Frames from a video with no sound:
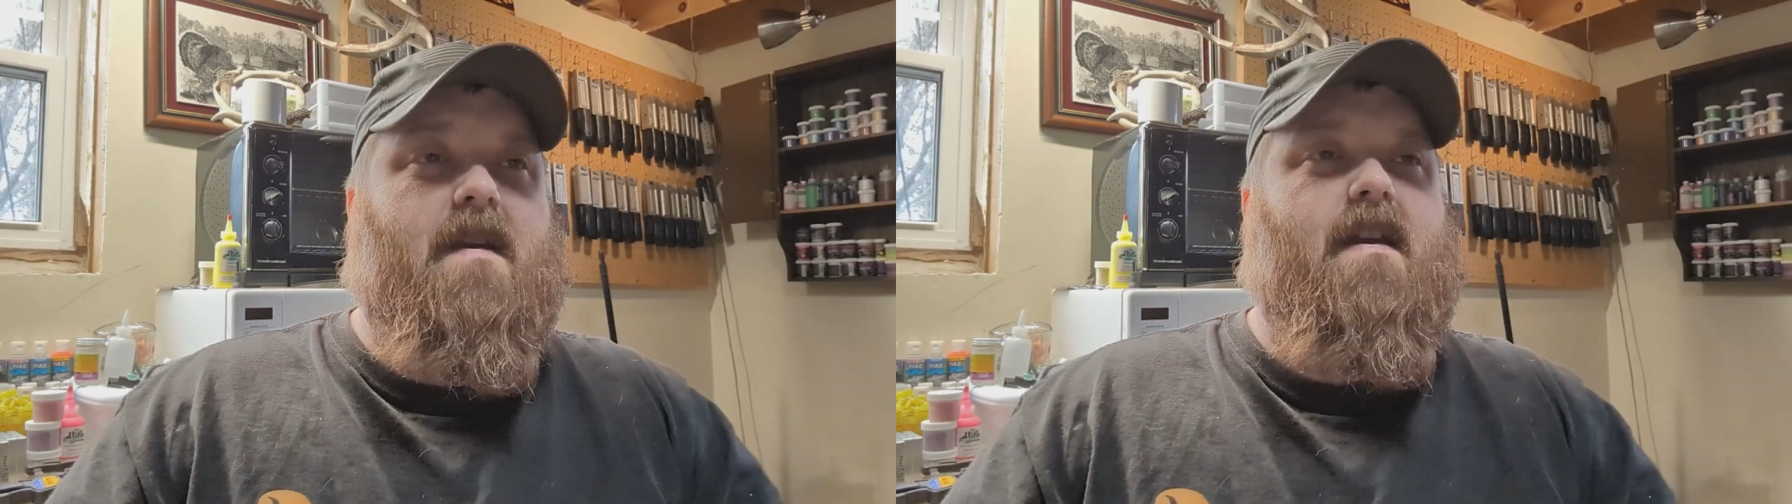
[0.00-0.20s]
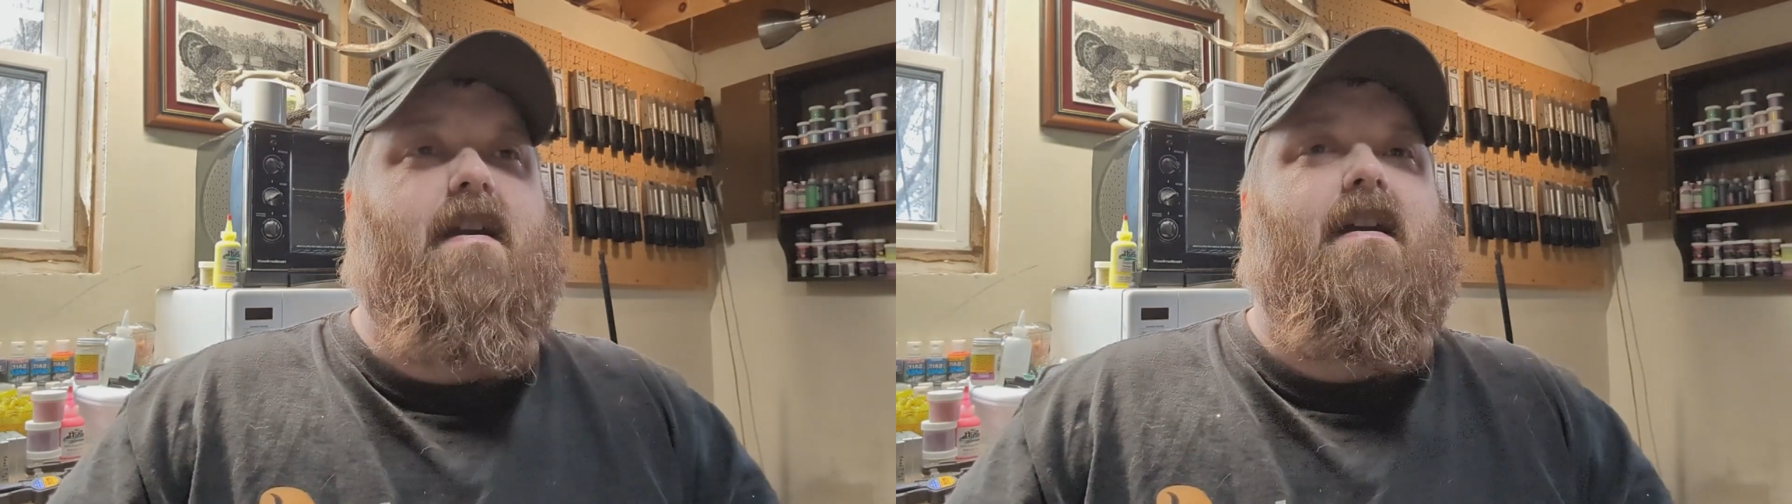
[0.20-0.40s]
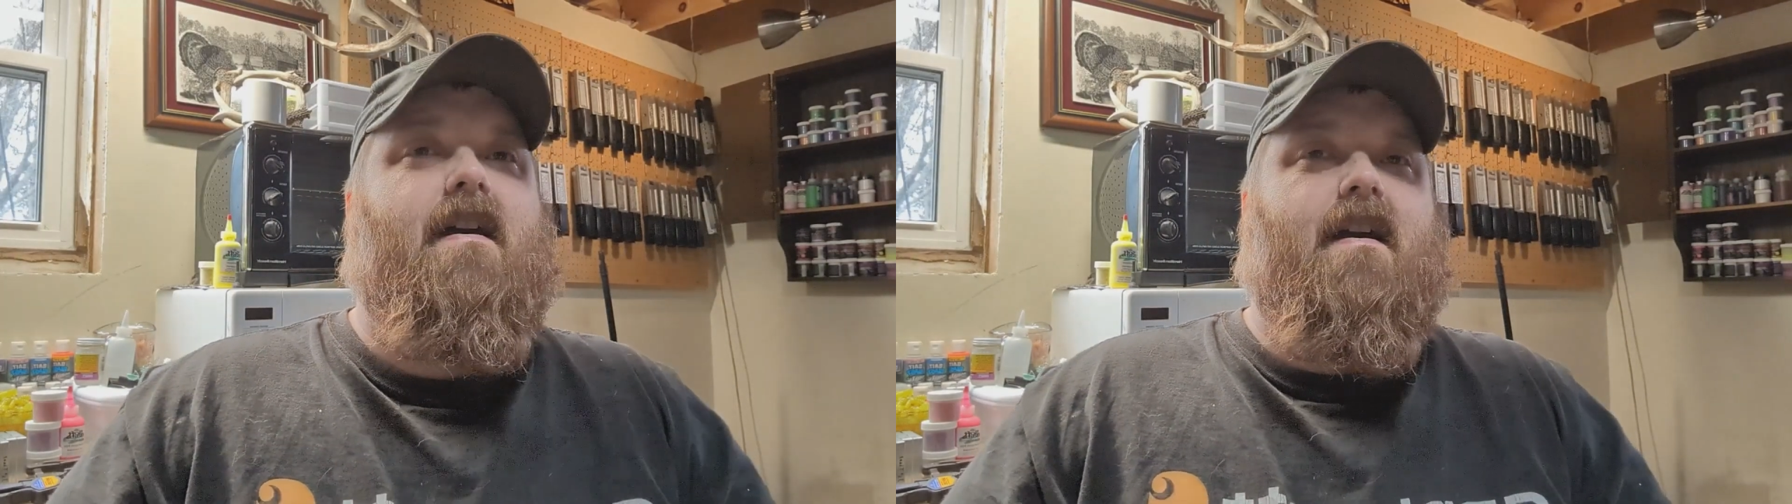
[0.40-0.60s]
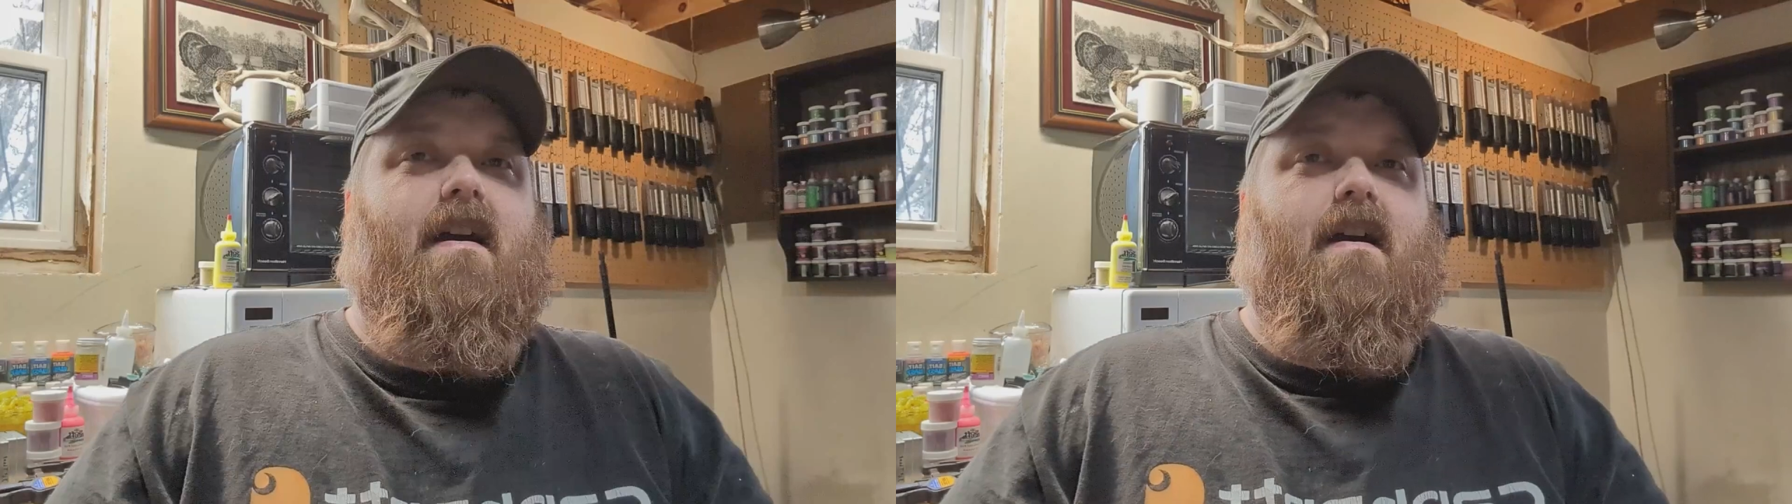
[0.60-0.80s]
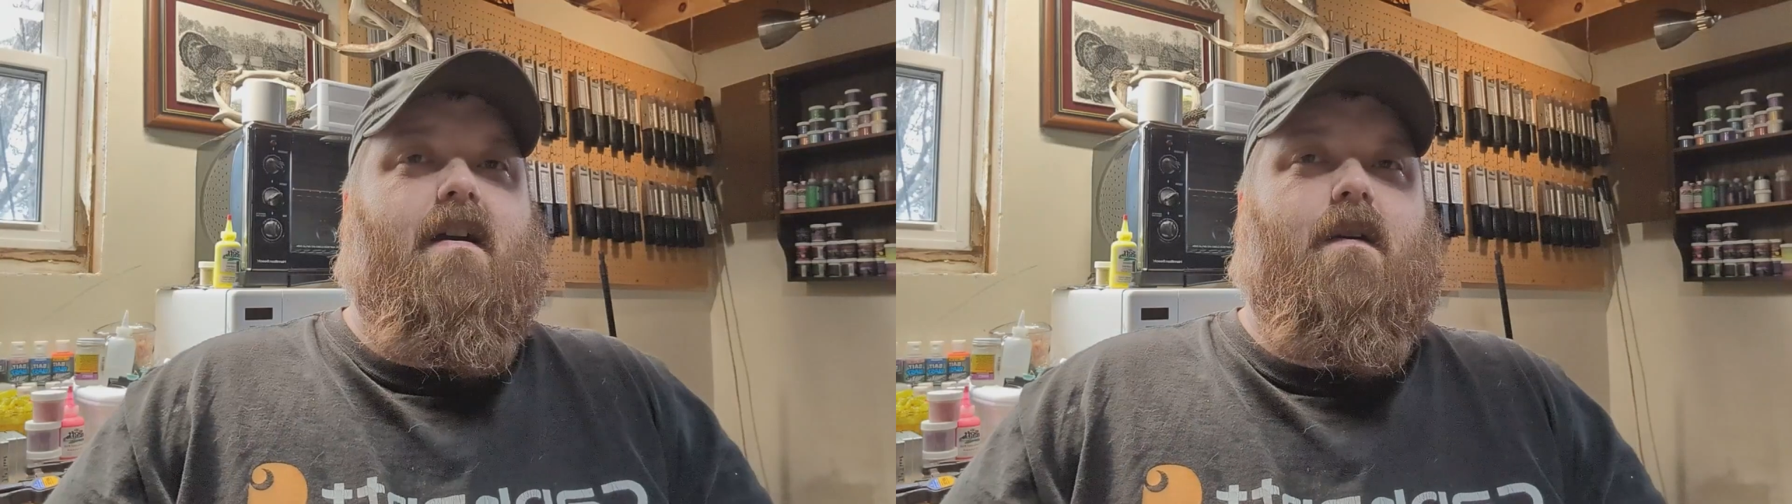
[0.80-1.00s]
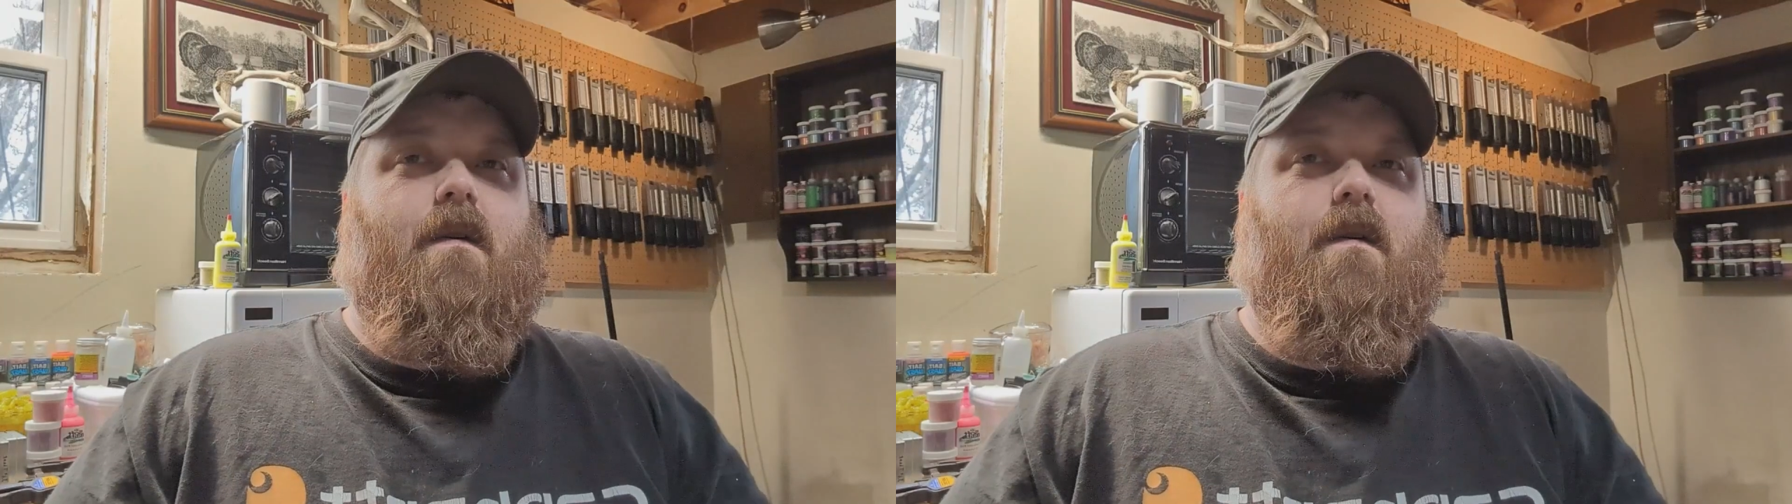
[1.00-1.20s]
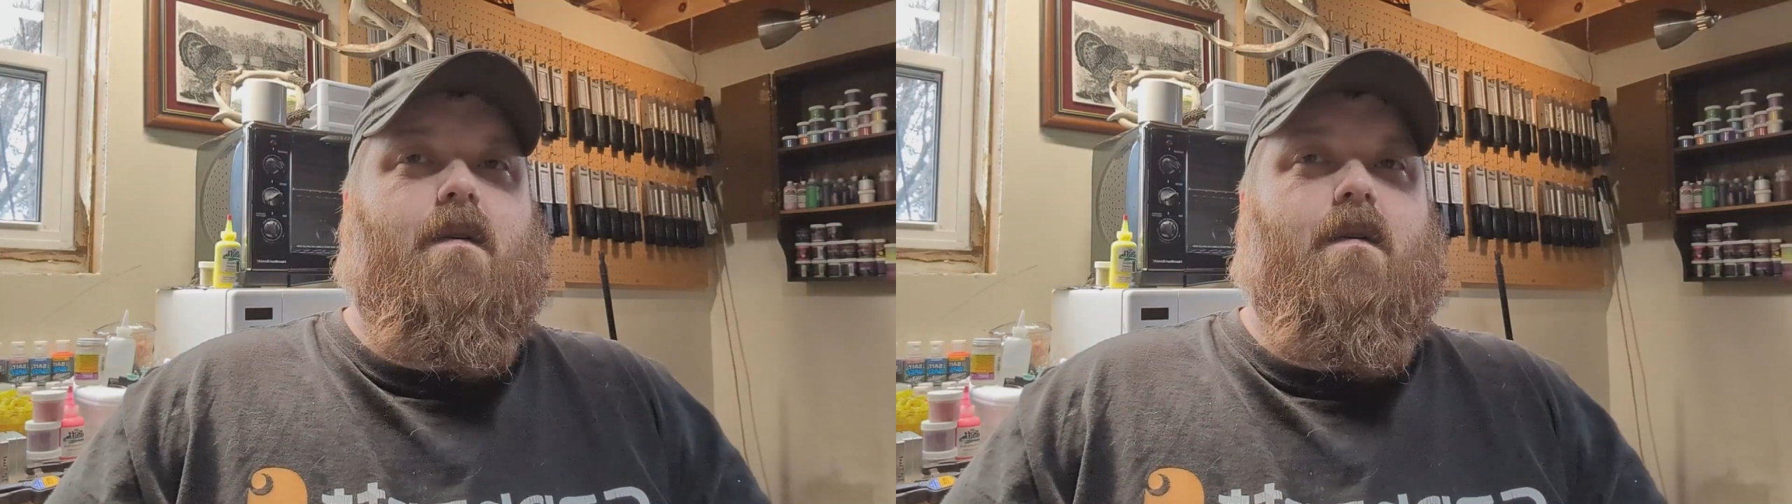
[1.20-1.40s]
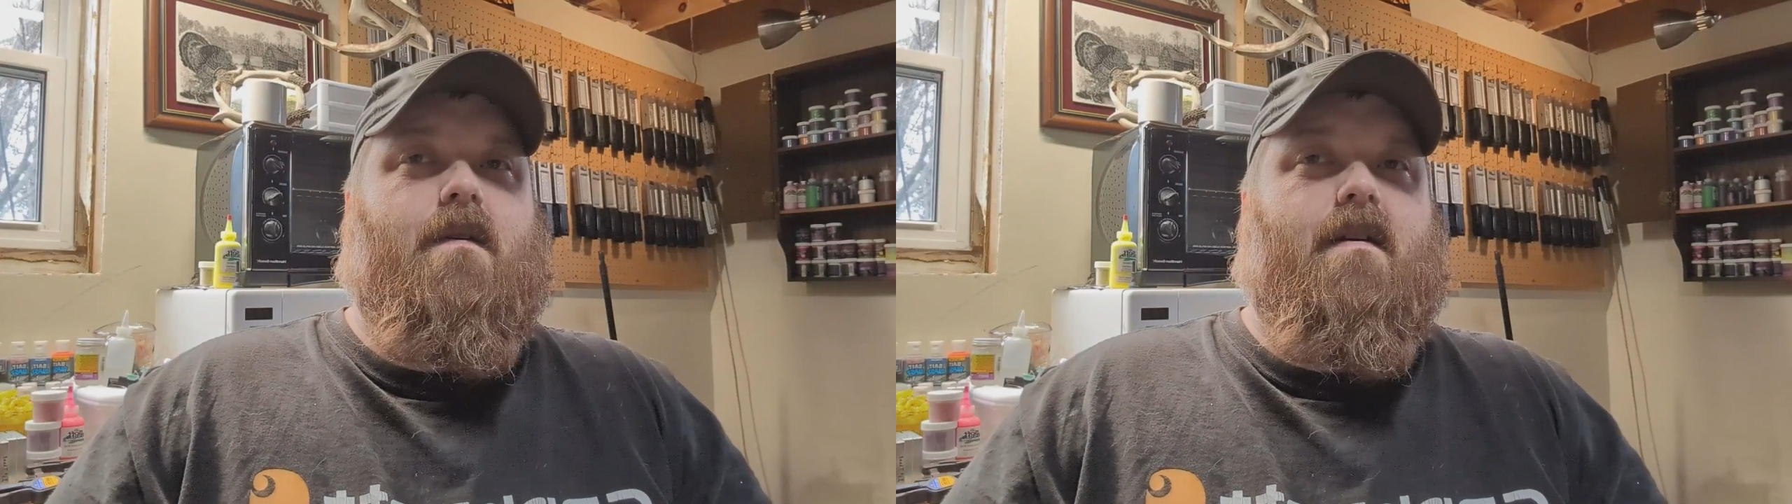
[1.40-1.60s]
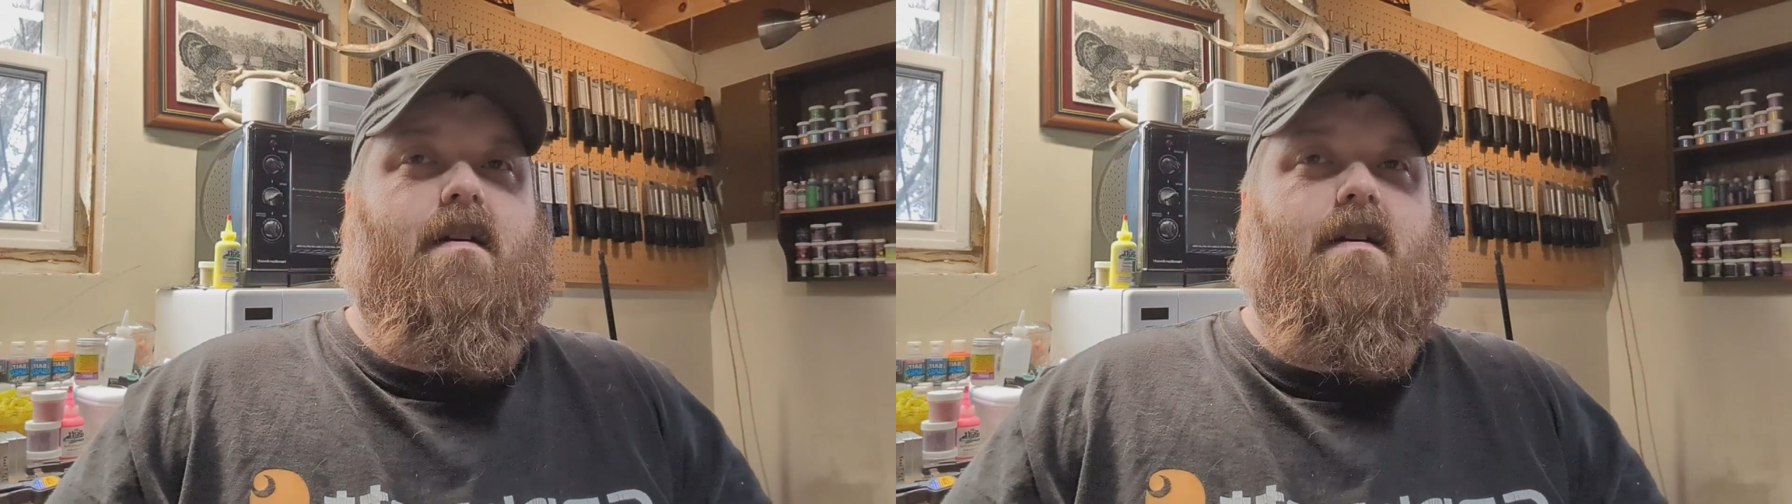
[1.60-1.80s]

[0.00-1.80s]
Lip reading: me who